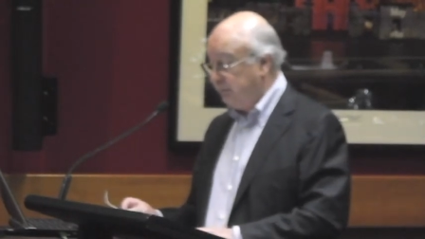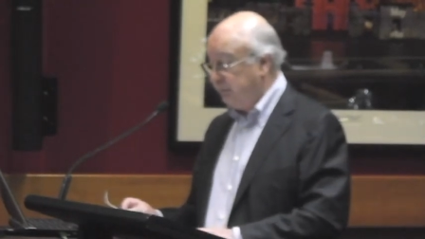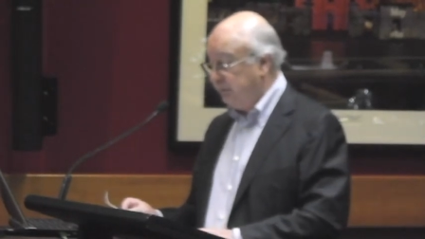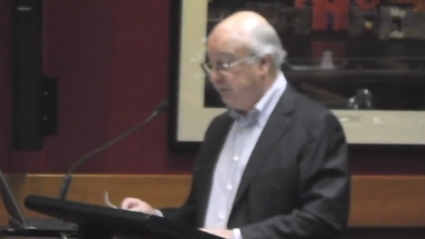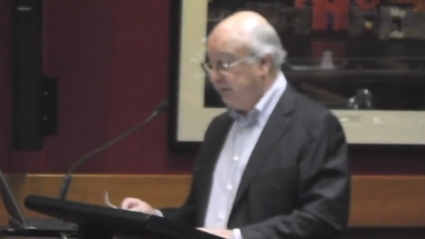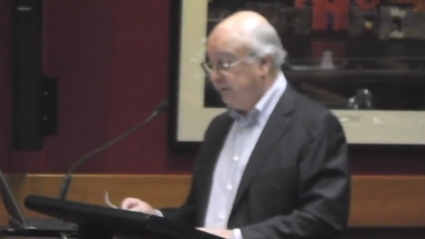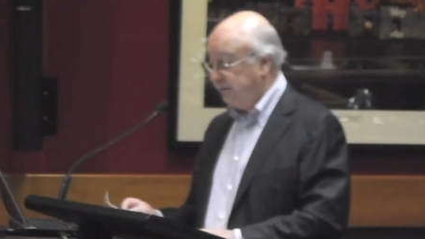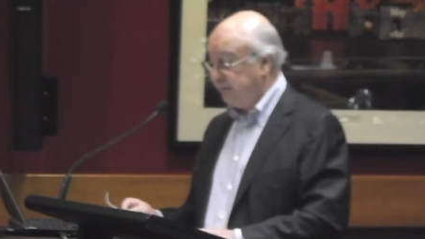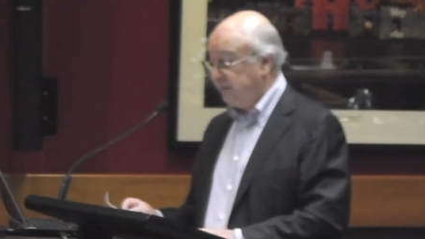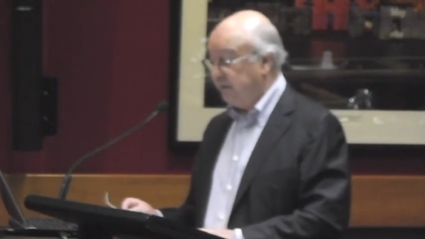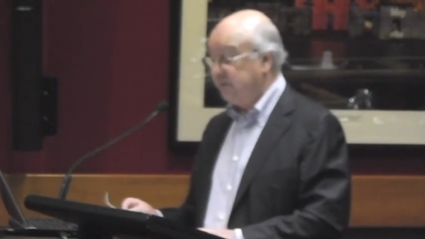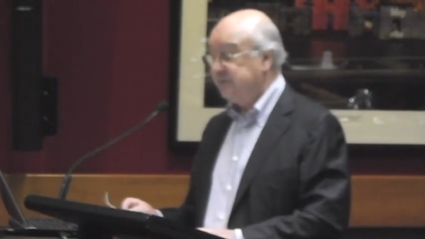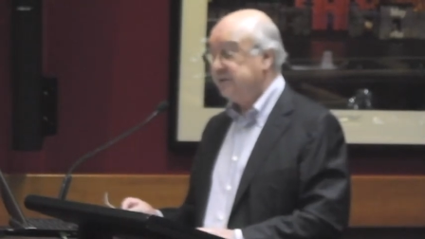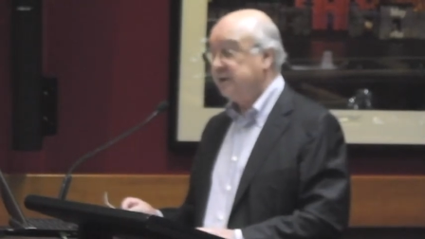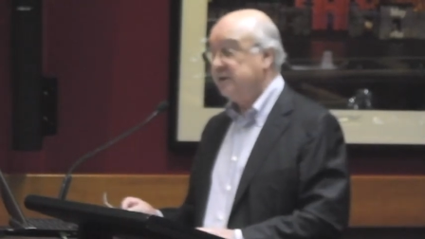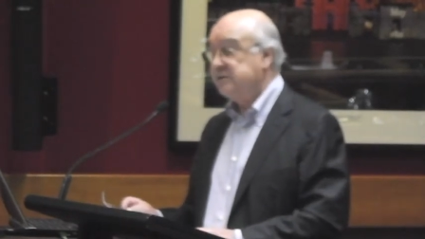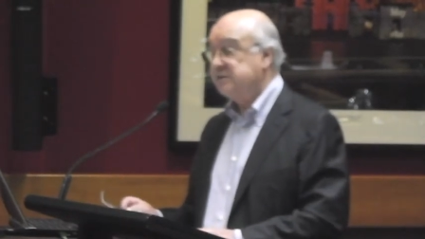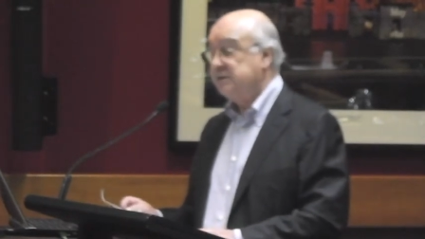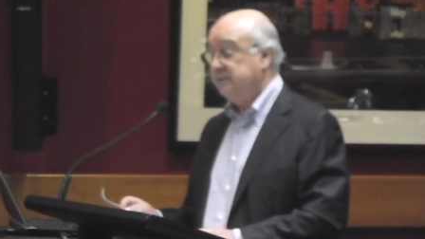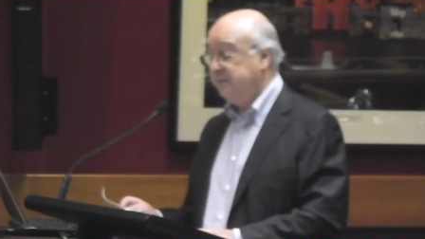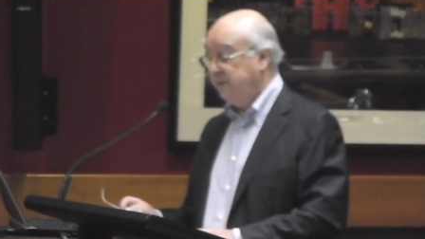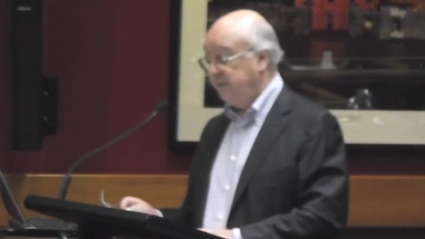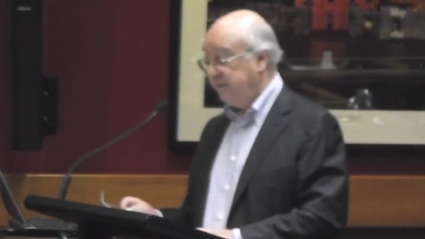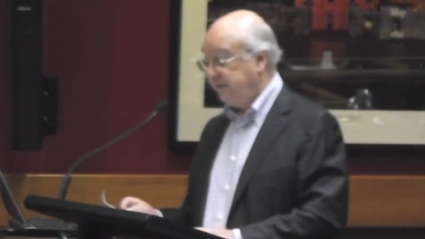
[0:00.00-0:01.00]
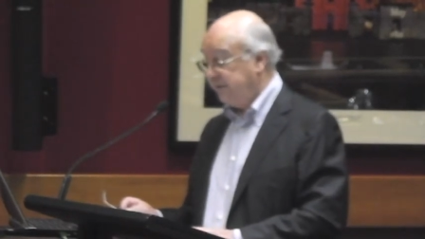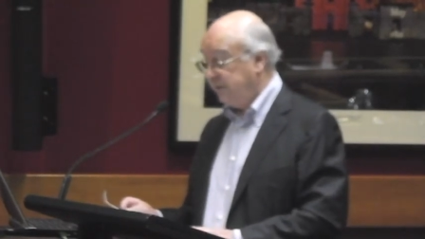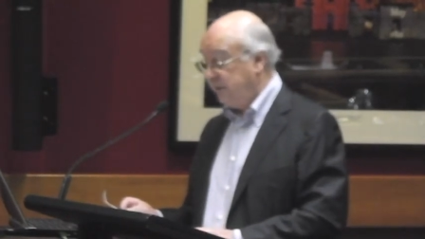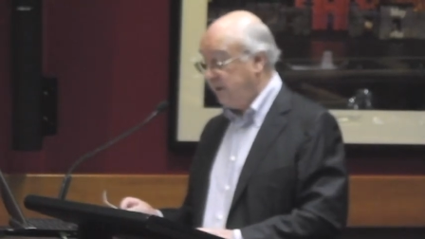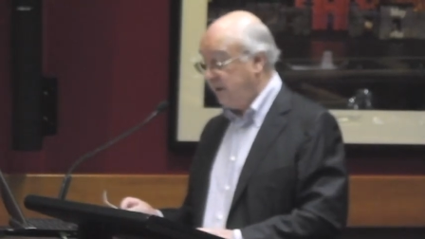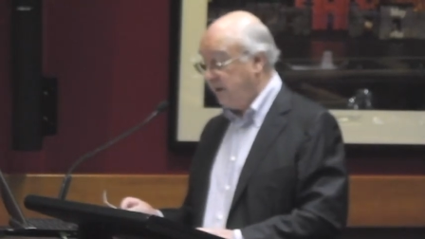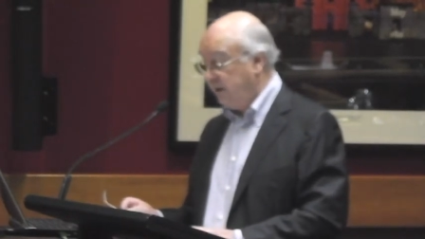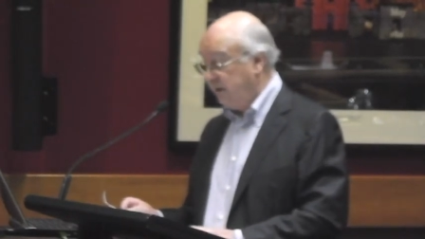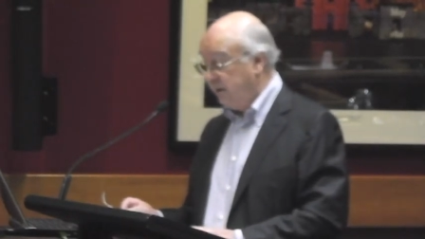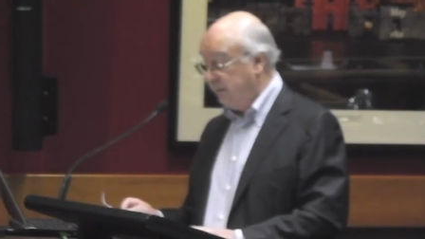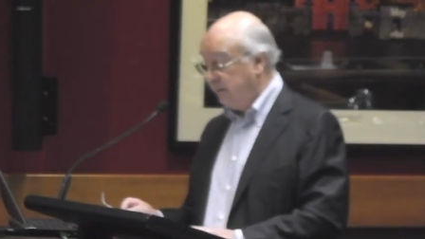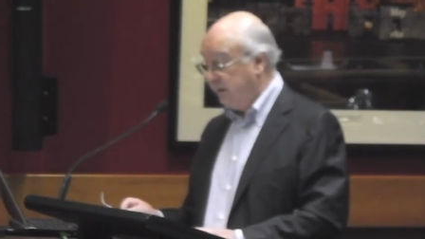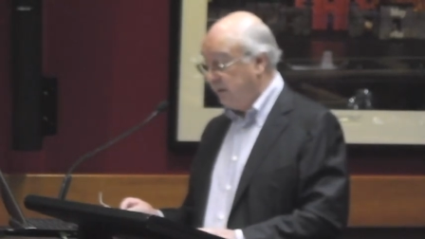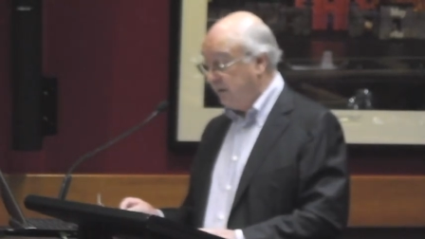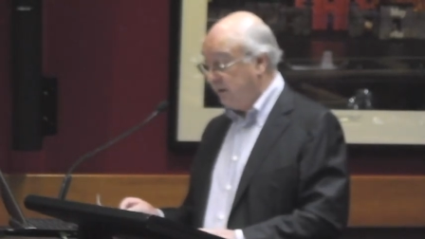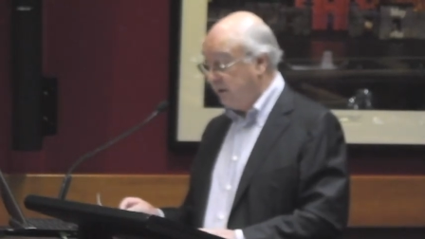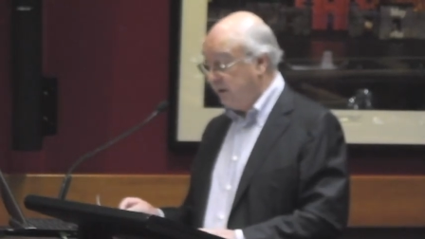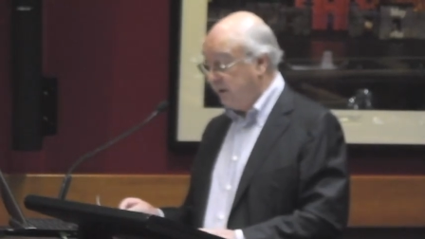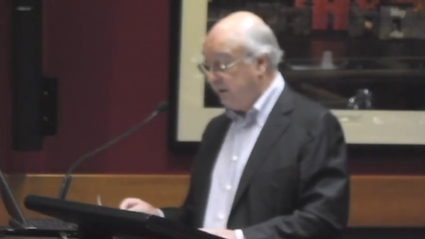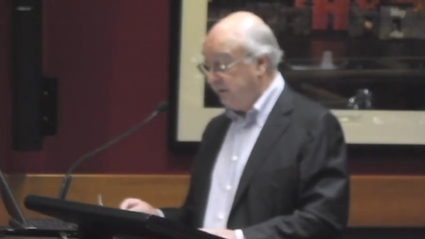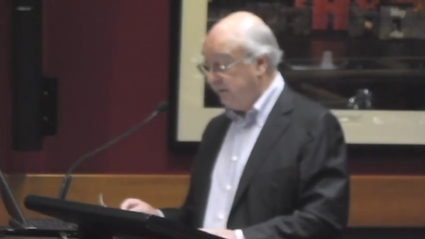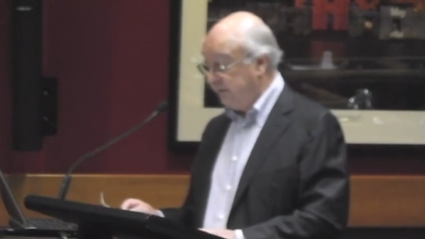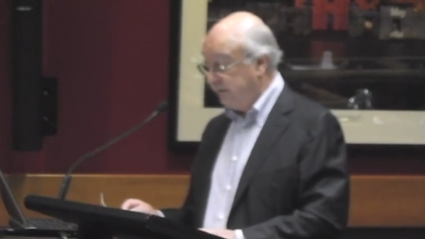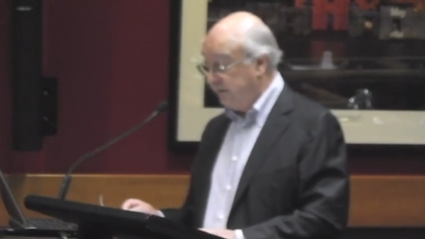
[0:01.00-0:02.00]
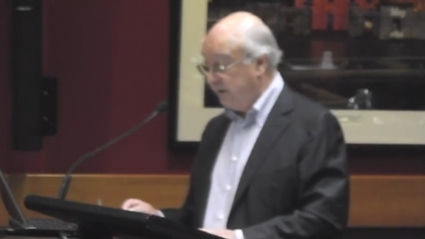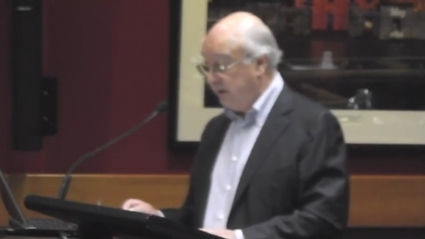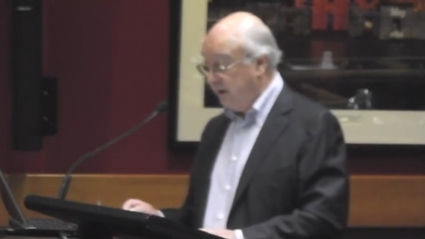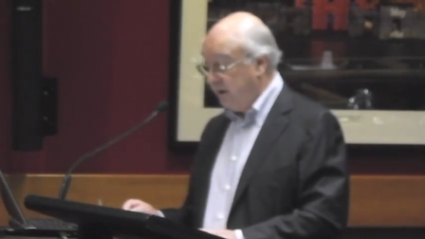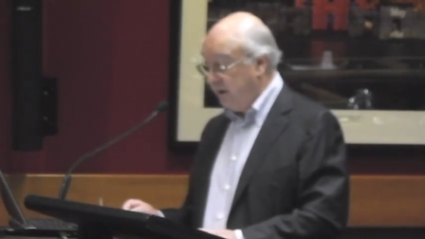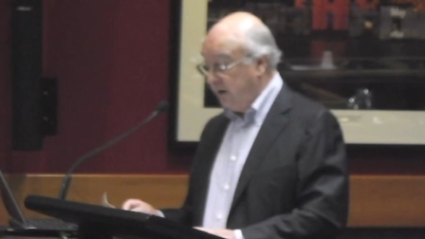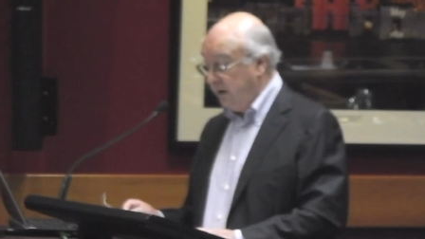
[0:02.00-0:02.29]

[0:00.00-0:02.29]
politicisation of history undermines